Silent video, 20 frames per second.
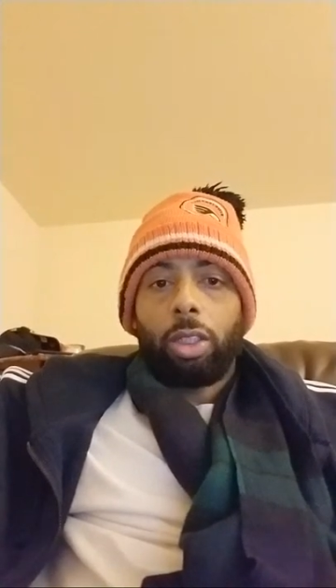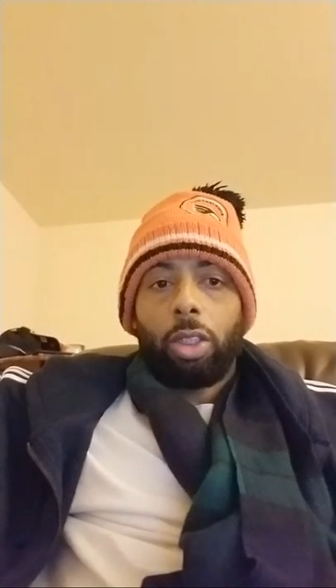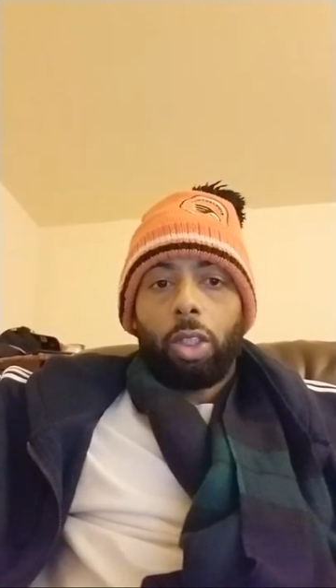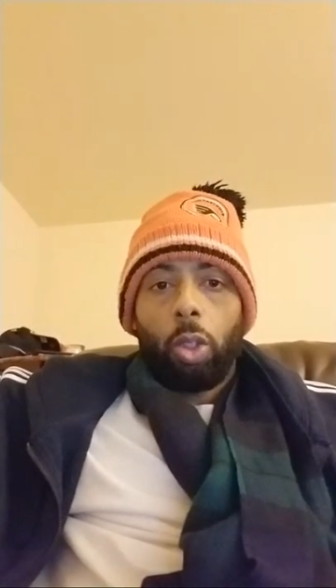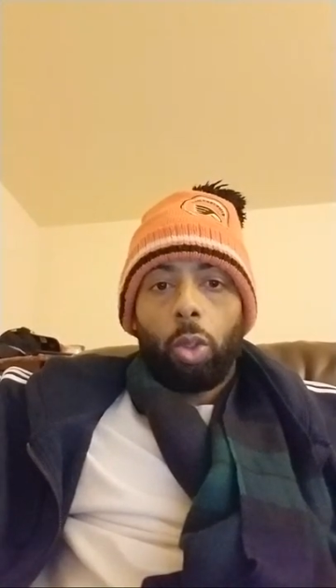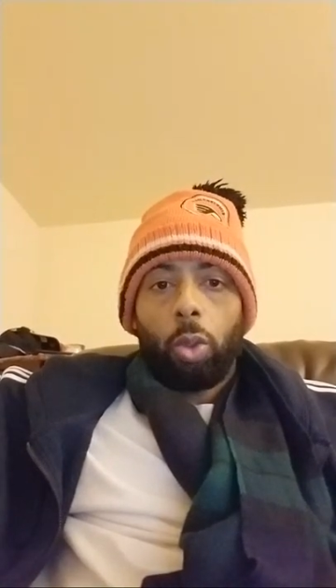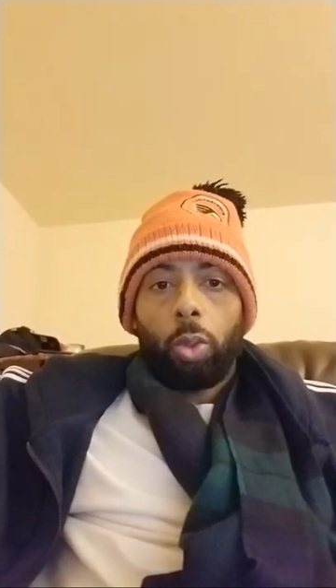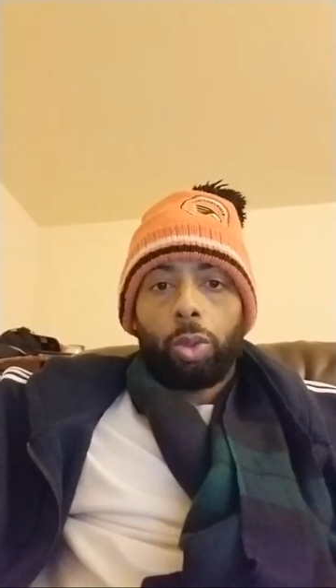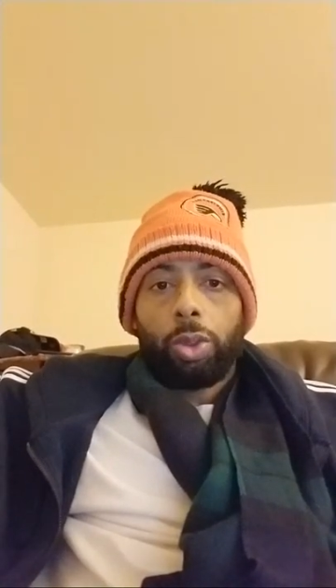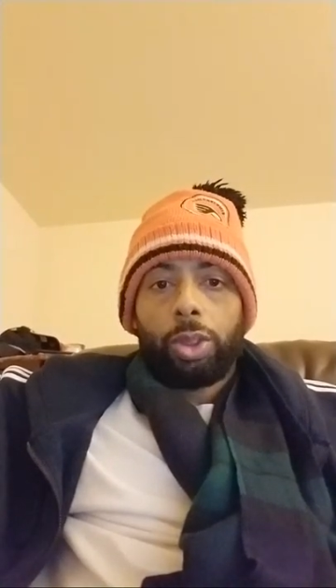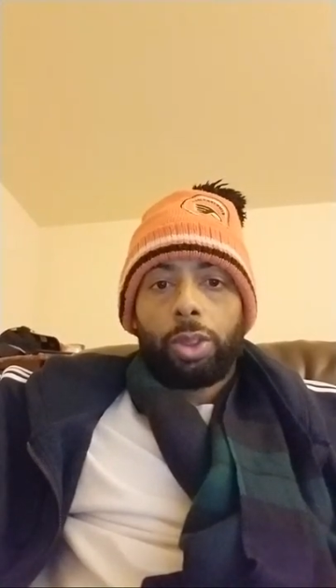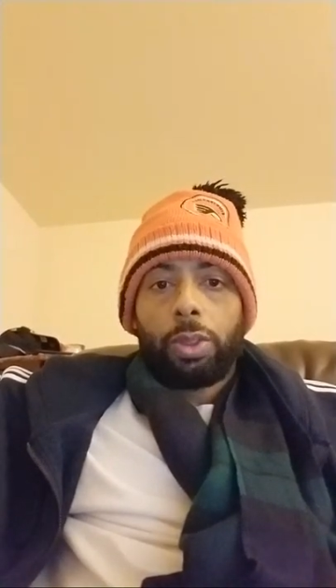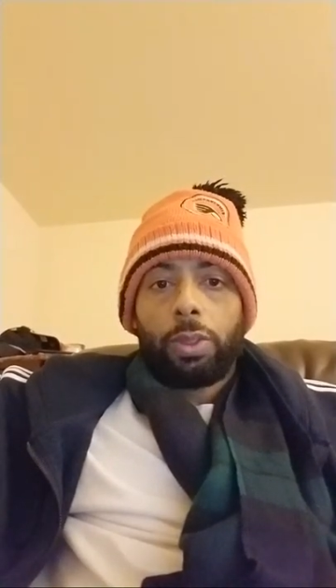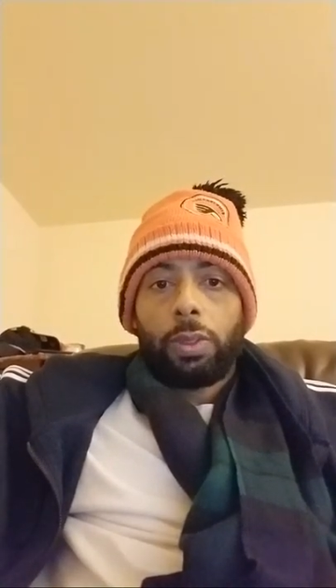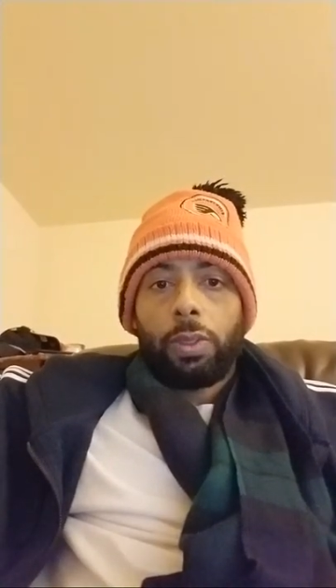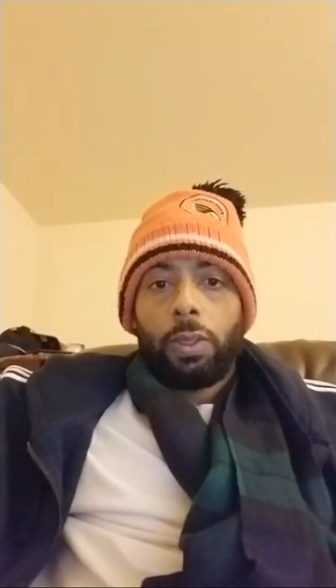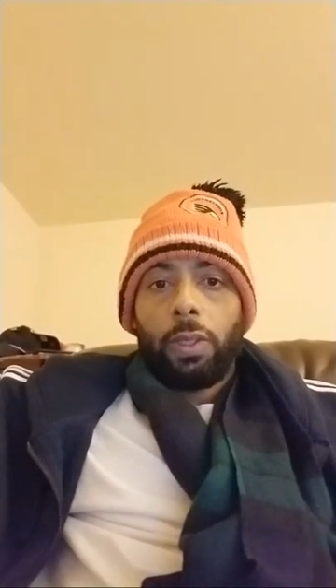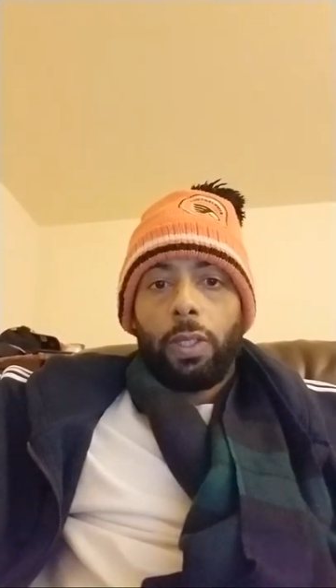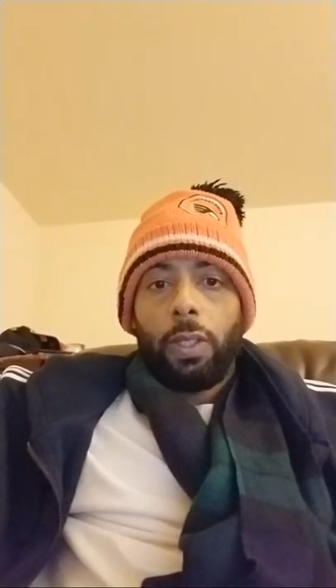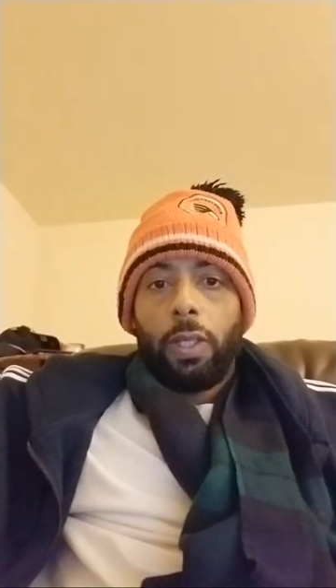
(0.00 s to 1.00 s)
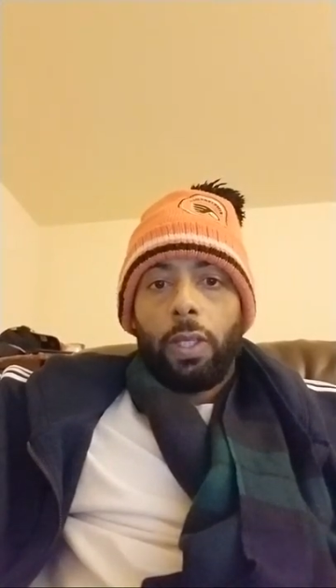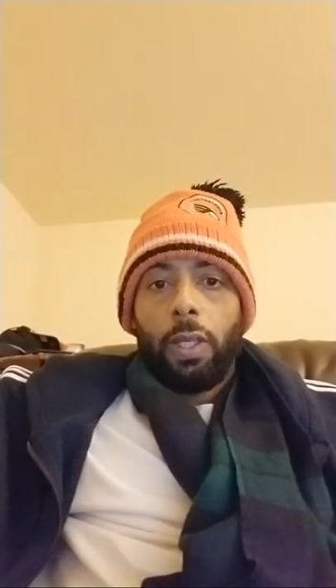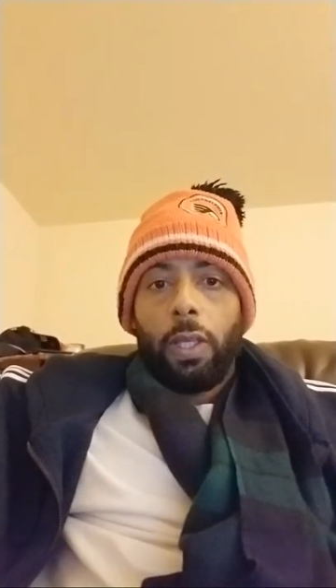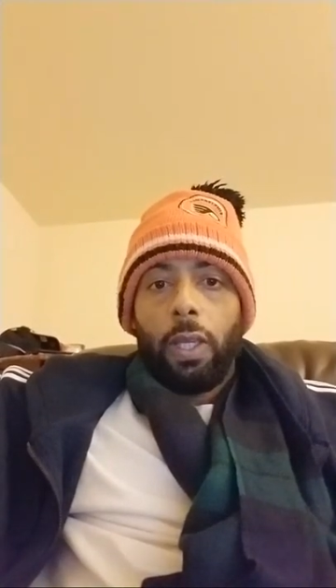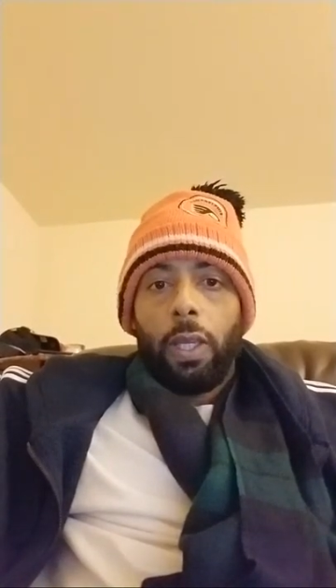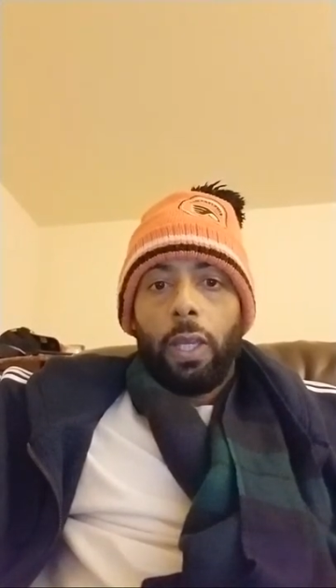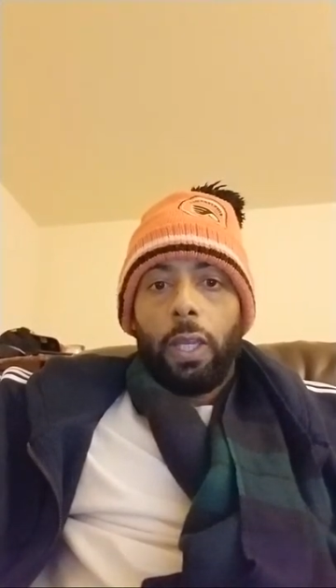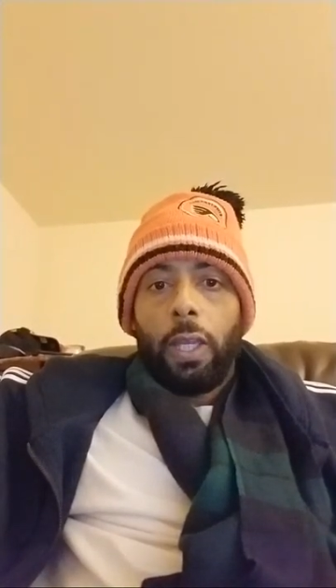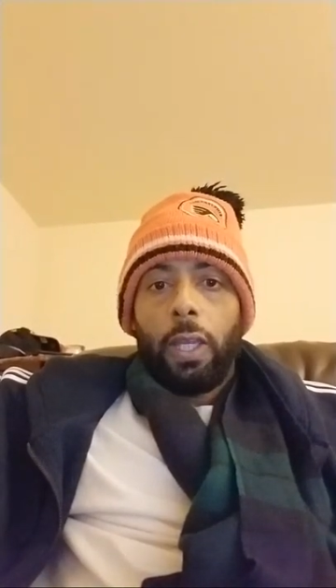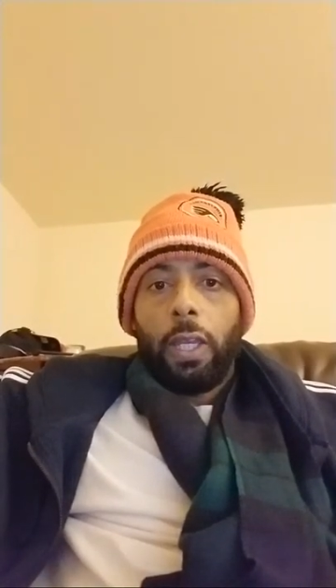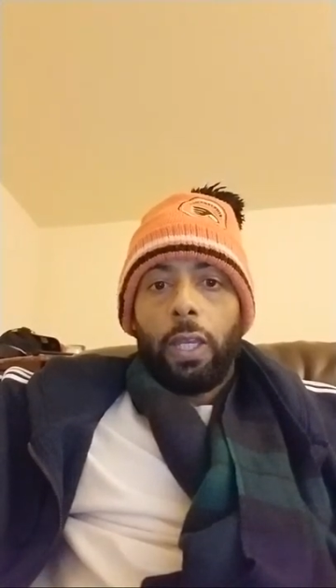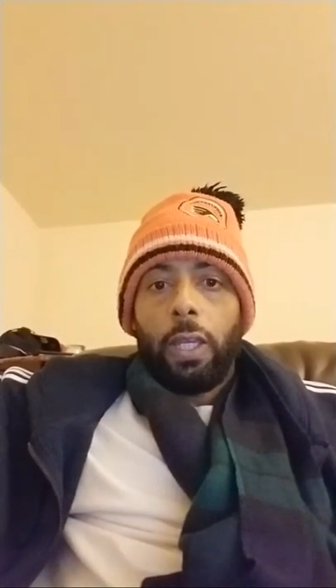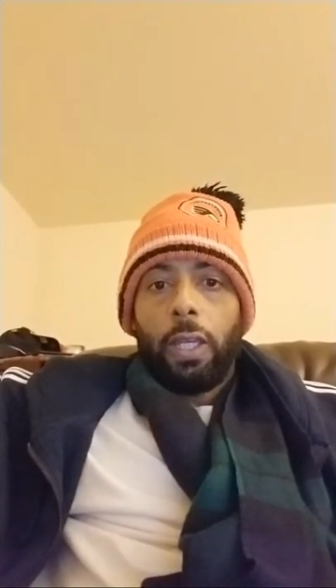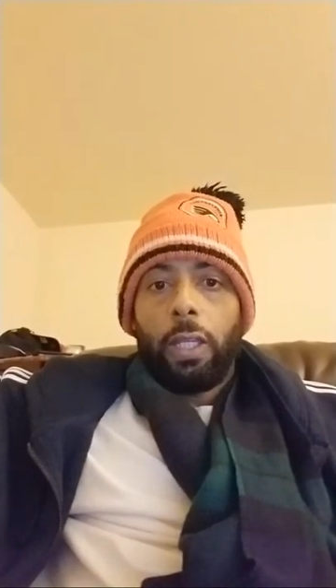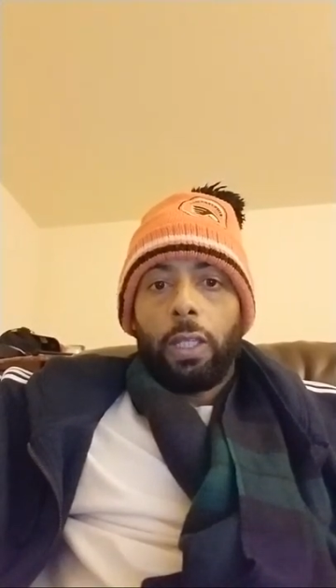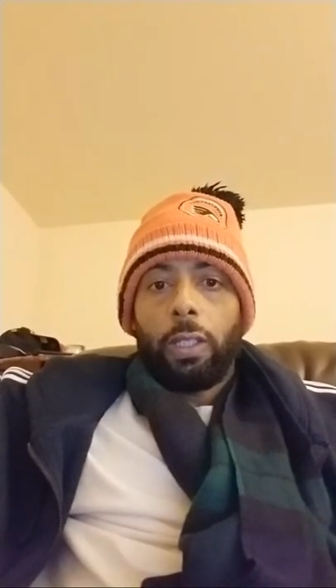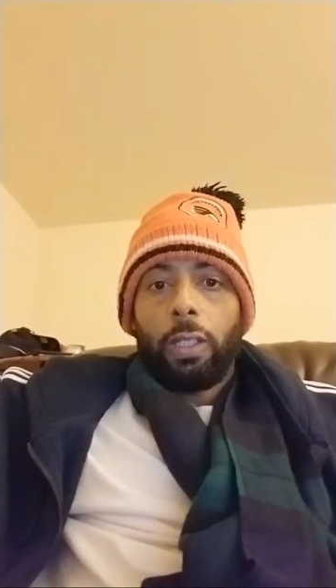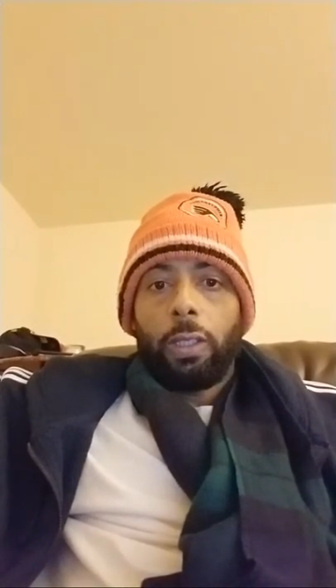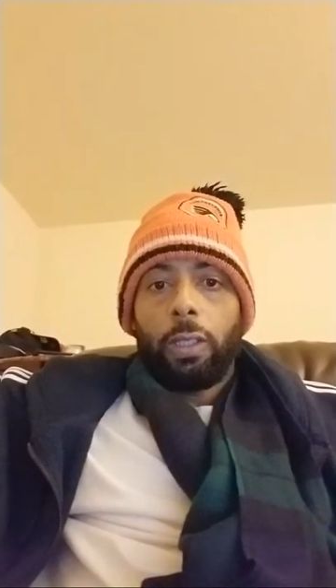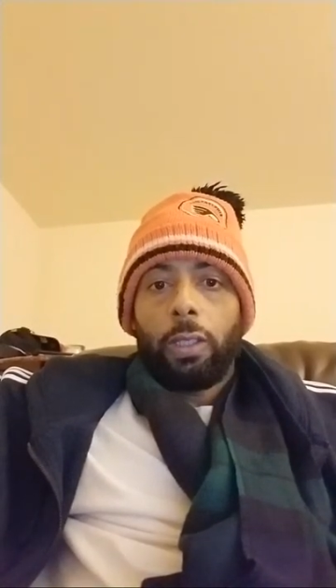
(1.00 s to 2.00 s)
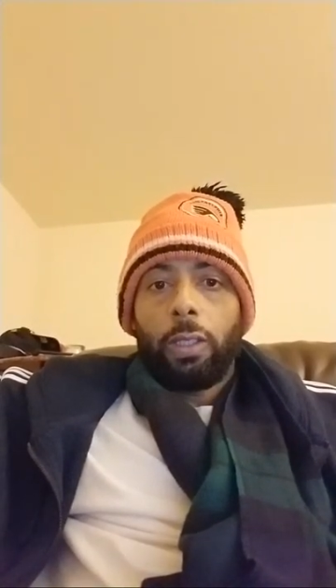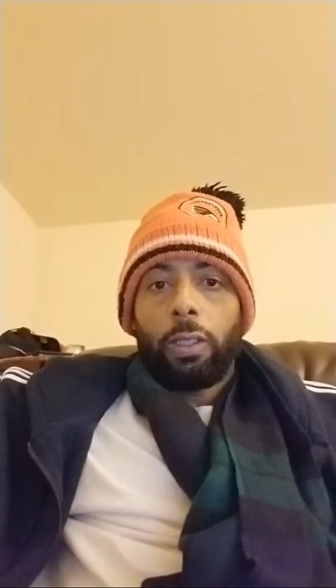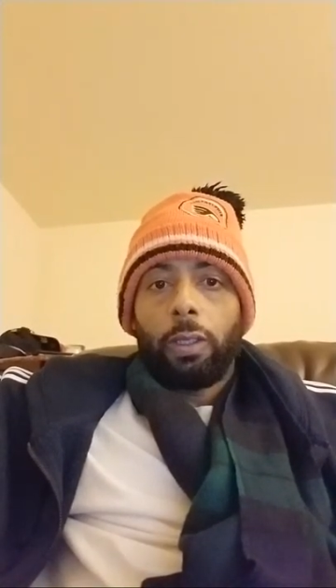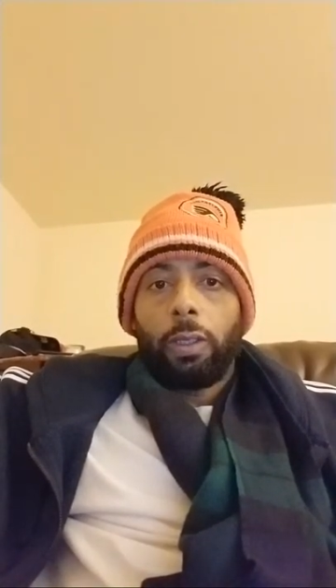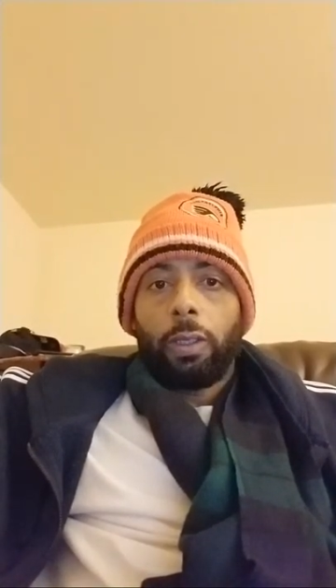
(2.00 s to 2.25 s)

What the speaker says: Ghost and